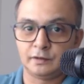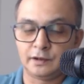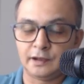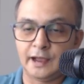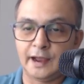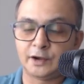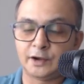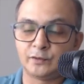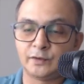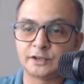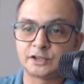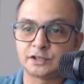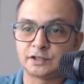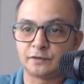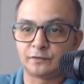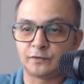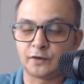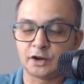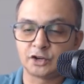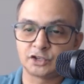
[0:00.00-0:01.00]
at which
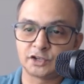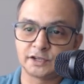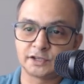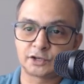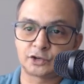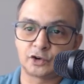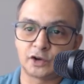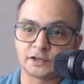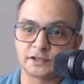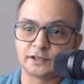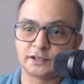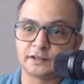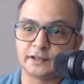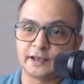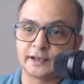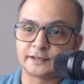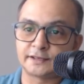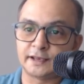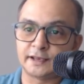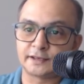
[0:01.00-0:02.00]
the function is crossing the
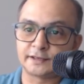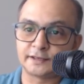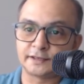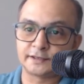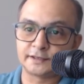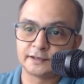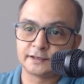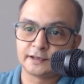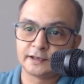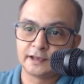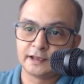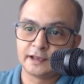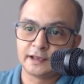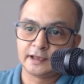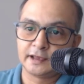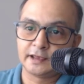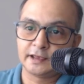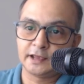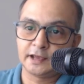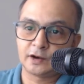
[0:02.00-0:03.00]
x-axis.
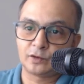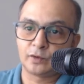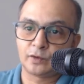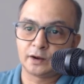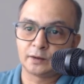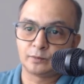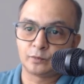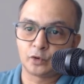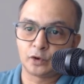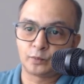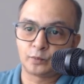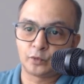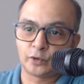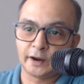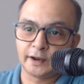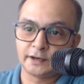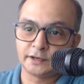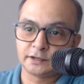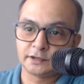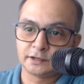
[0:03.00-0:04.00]
Here one more
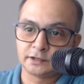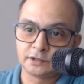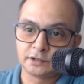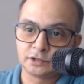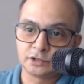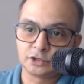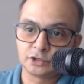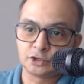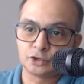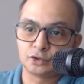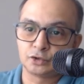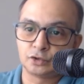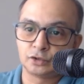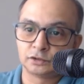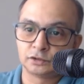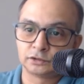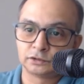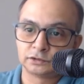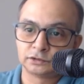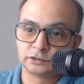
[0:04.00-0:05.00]
point,
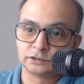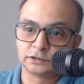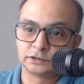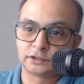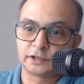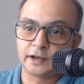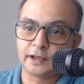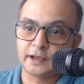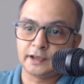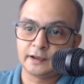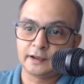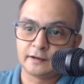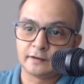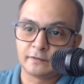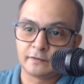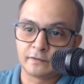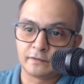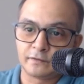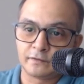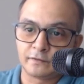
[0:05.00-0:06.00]
2, 3,
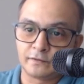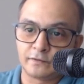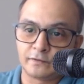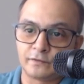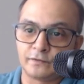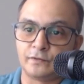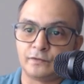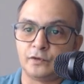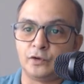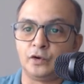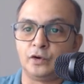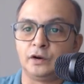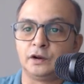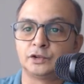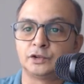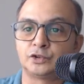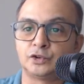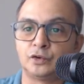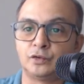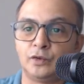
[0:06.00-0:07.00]
4.
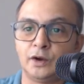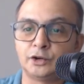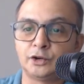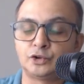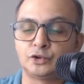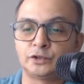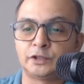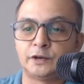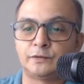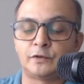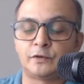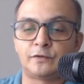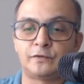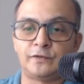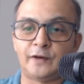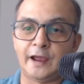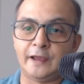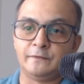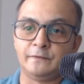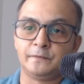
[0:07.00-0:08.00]
So 1, 2, 3, 4,
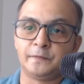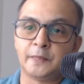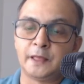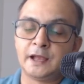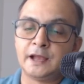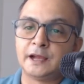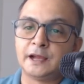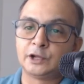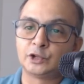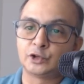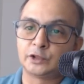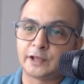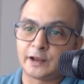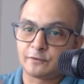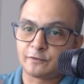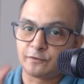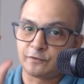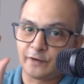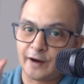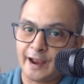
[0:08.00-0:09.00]
5. So there
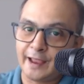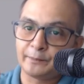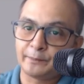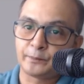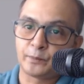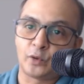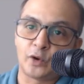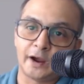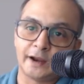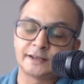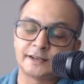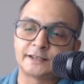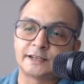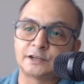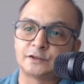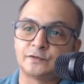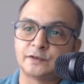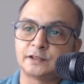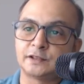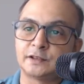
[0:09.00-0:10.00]
are 5 points
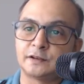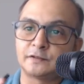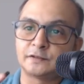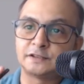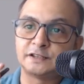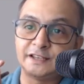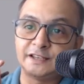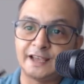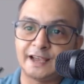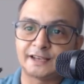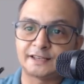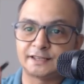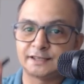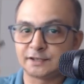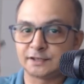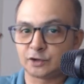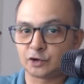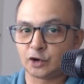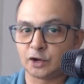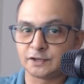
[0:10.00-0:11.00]
at which the gx
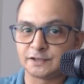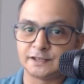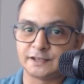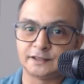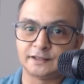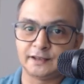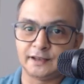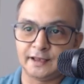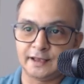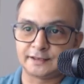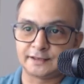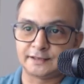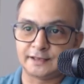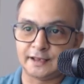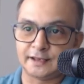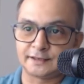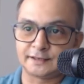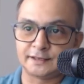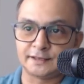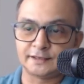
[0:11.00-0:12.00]
is crossing the
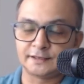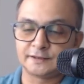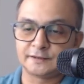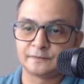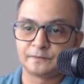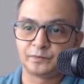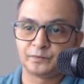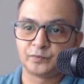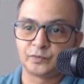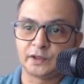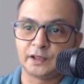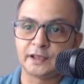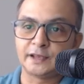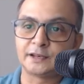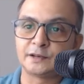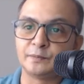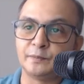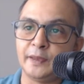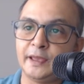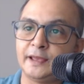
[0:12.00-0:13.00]
x-axis.
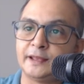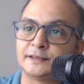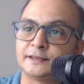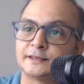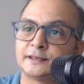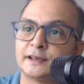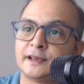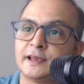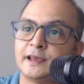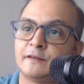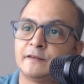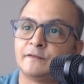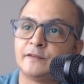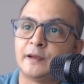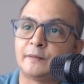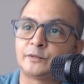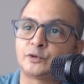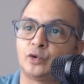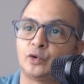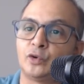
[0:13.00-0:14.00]
It means we
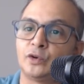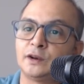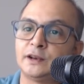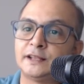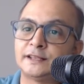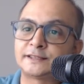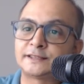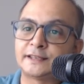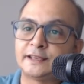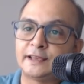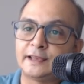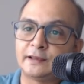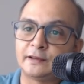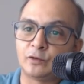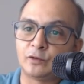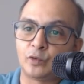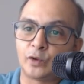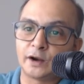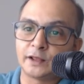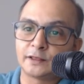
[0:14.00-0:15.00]
have to only see
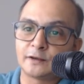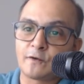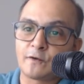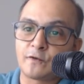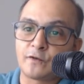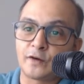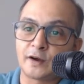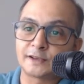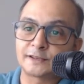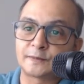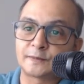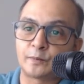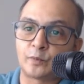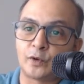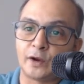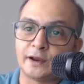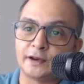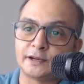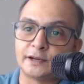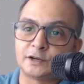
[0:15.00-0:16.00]
what is the first
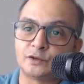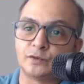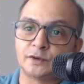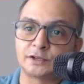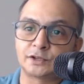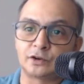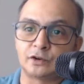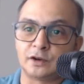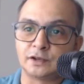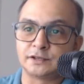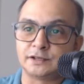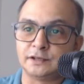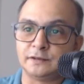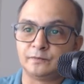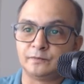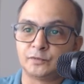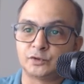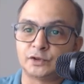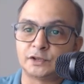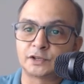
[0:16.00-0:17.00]
point it was
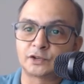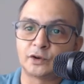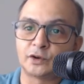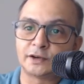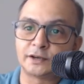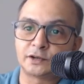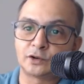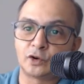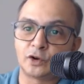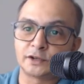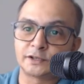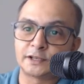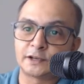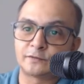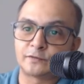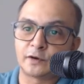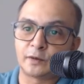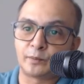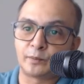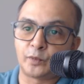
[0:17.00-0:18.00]
crossing. So it's got
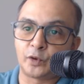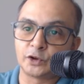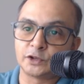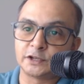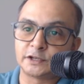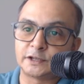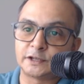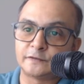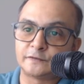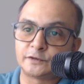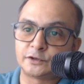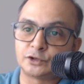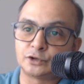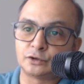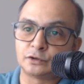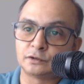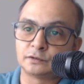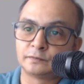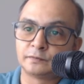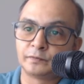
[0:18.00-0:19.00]
crossing from positive
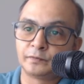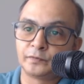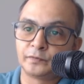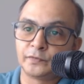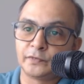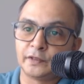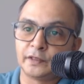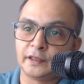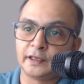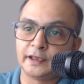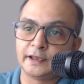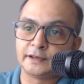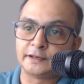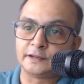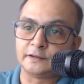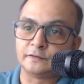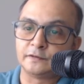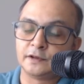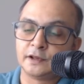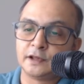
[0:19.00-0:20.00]
to
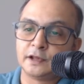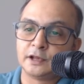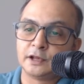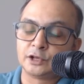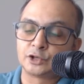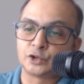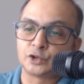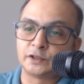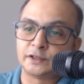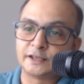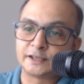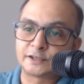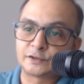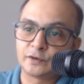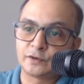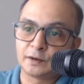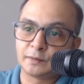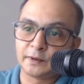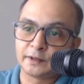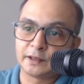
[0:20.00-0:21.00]
negative. So this
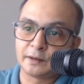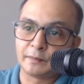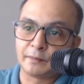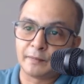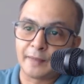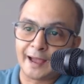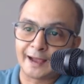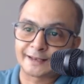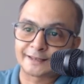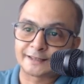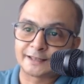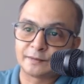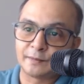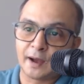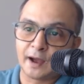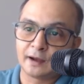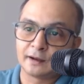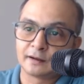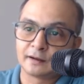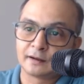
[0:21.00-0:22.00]
will be the
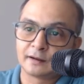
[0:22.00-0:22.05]
maxima.